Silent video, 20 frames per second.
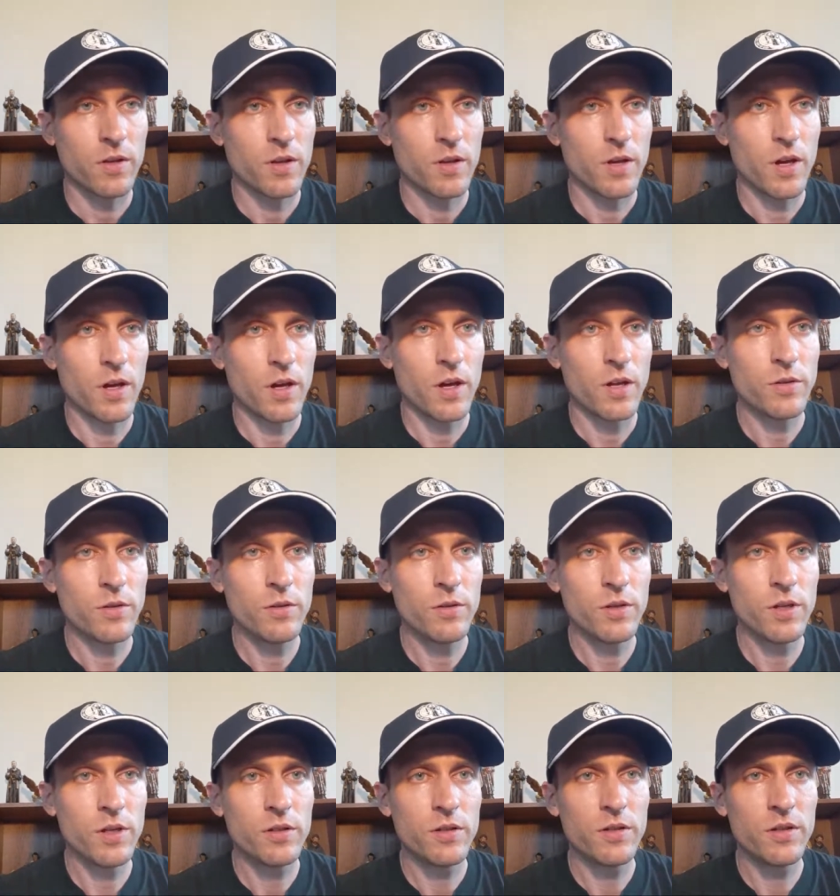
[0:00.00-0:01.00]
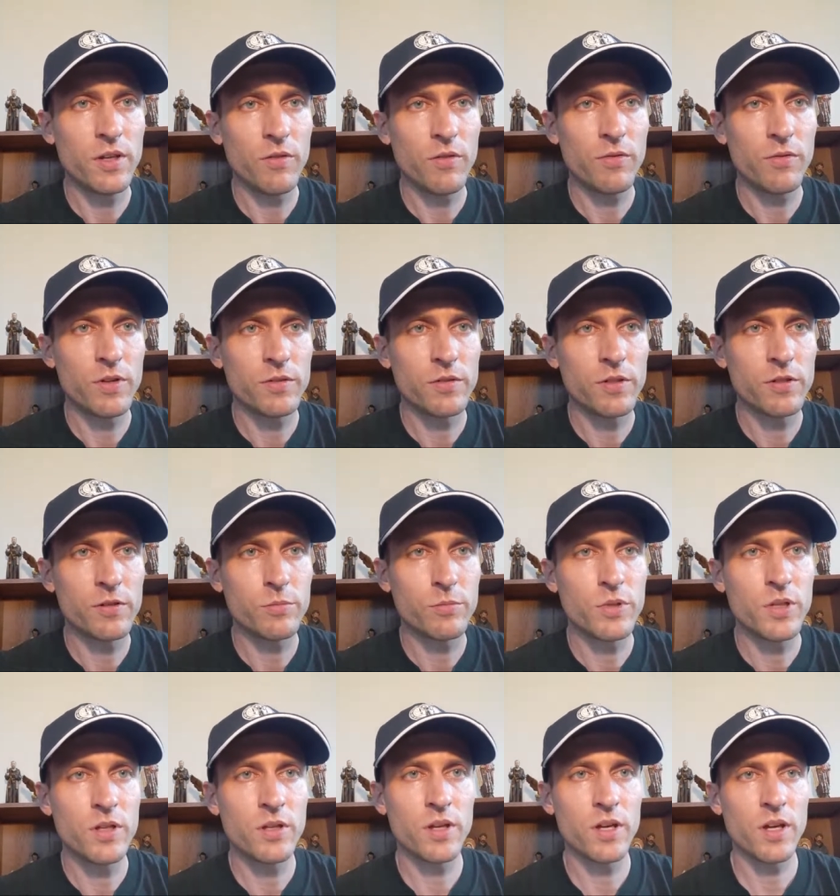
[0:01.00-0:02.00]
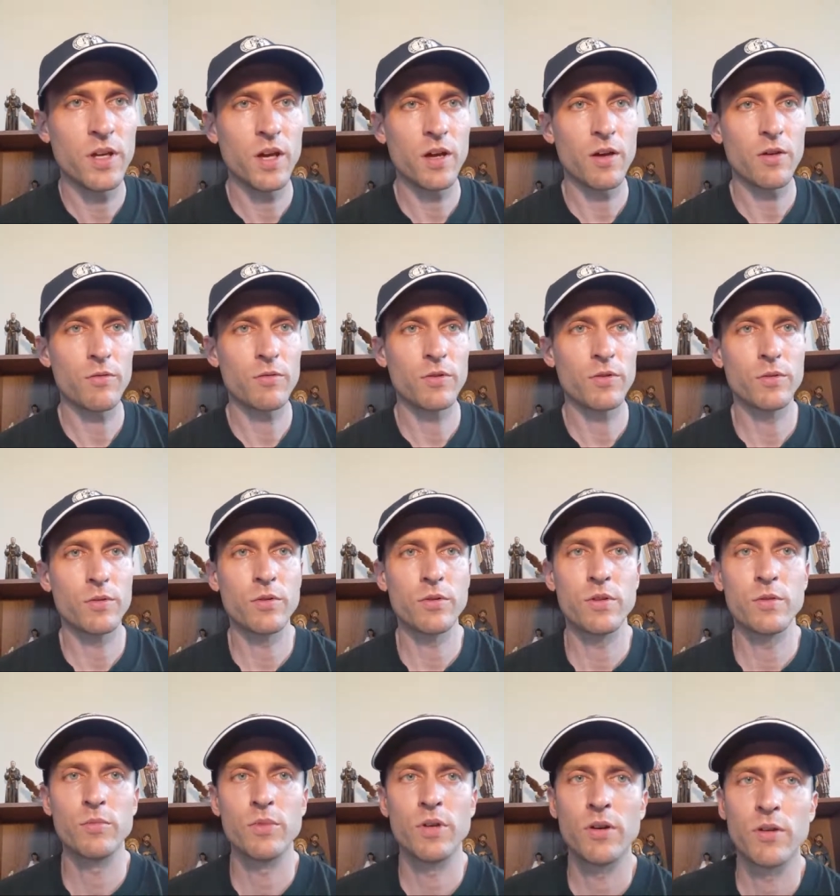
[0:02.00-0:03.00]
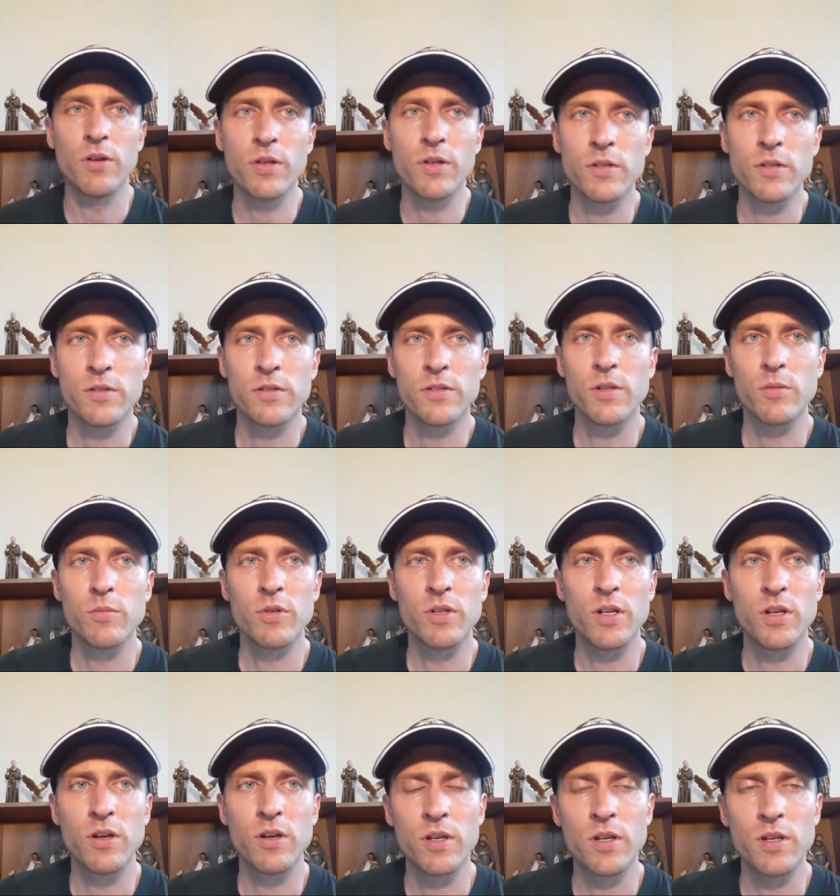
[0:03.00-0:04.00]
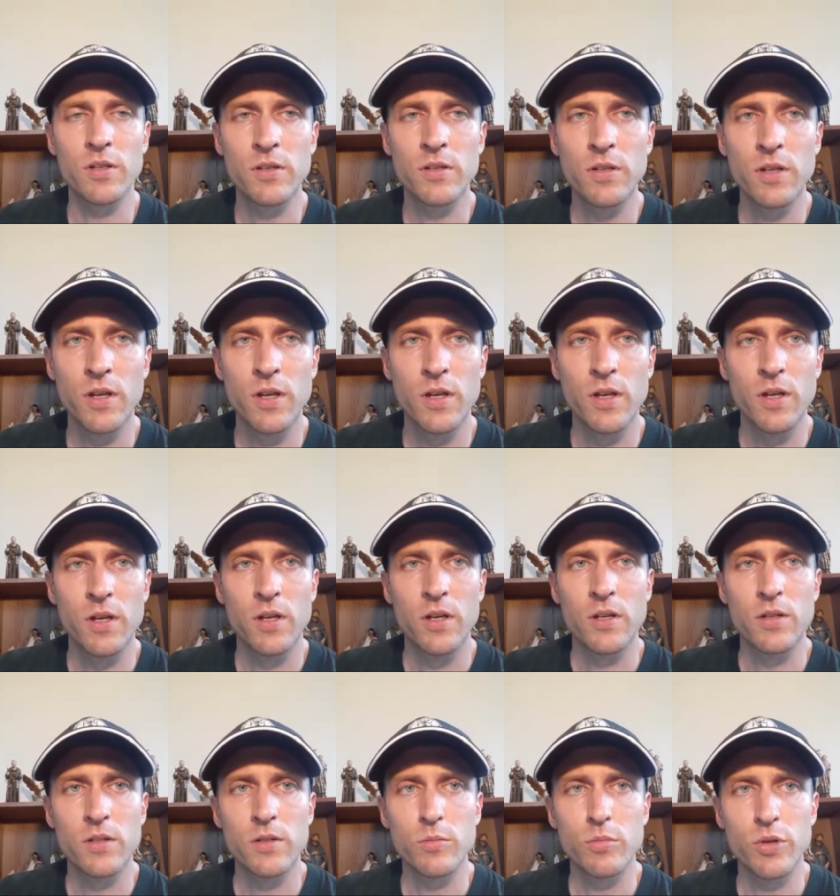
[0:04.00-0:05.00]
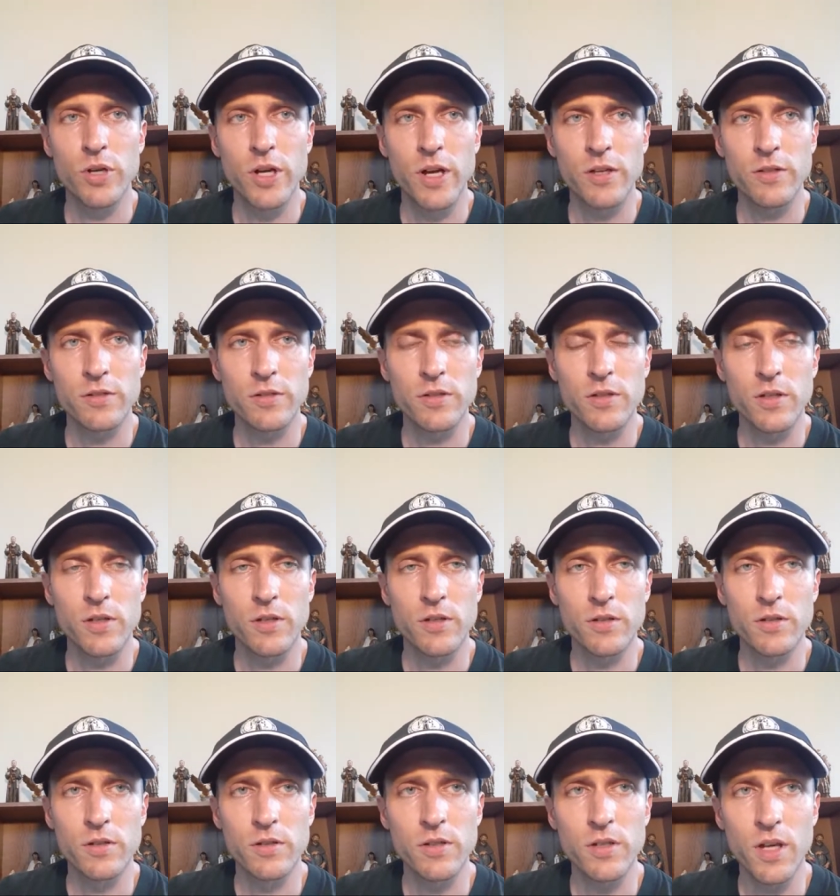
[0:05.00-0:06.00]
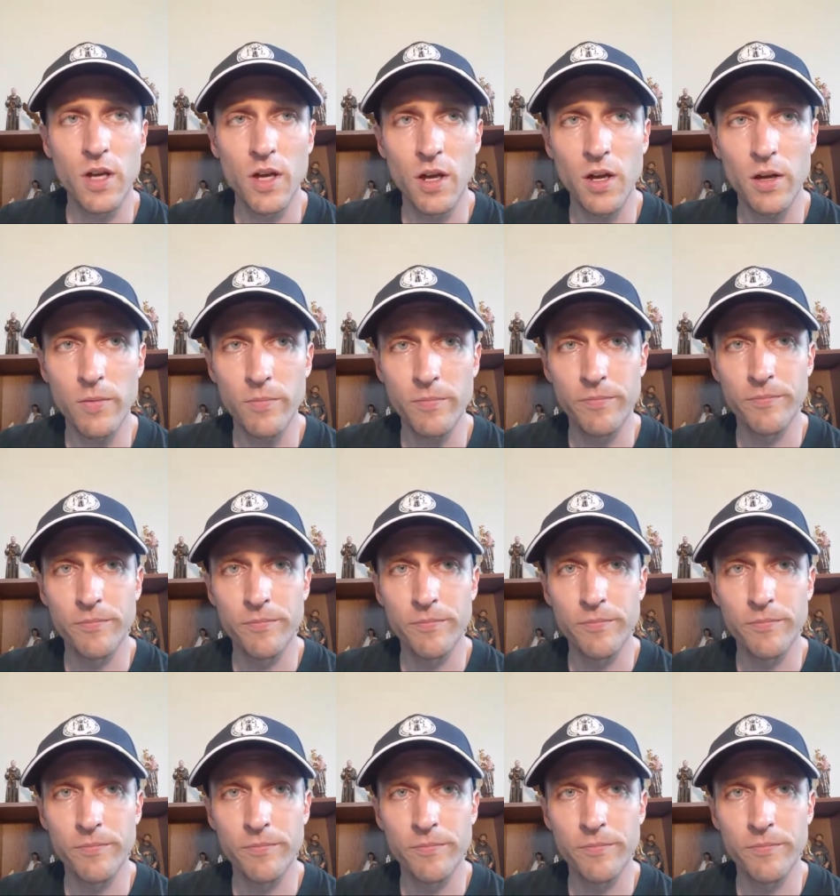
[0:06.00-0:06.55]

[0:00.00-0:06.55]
Uh, I donate to the FSSP. They have the North American Seminary in Nebraska. Yeah.